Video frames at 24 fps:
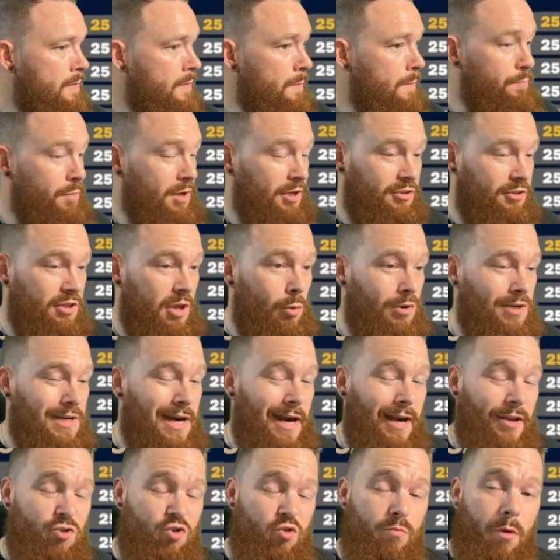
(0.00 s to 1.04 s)
Big thing with
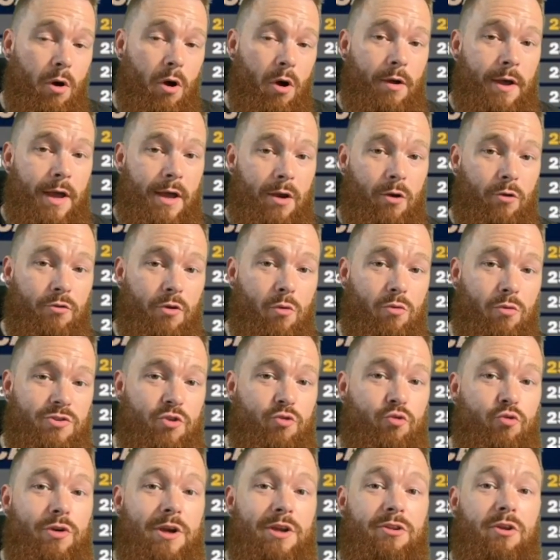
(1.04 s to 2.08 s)
92 ball handle though is you
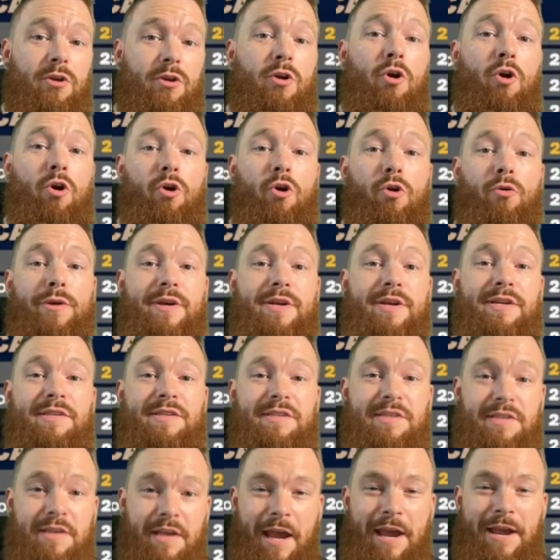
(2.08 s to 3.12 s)
do get the Curry
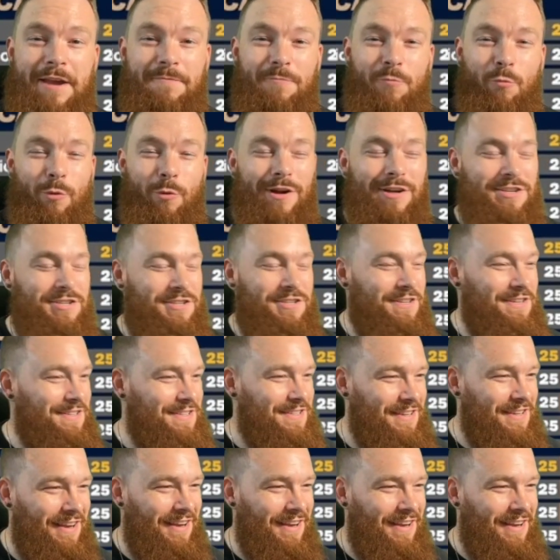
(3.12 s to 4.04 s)
escape, which is